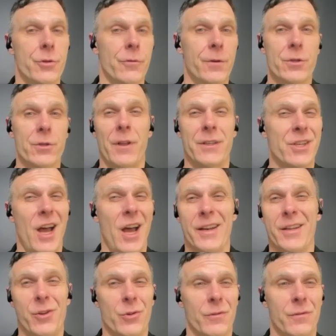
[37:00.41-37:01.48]
So first of all, it's
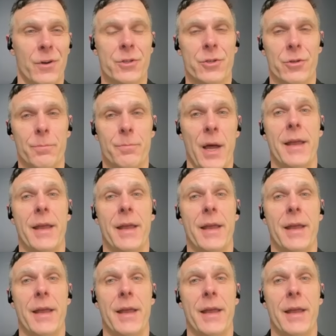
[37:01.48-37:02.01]
not a universal,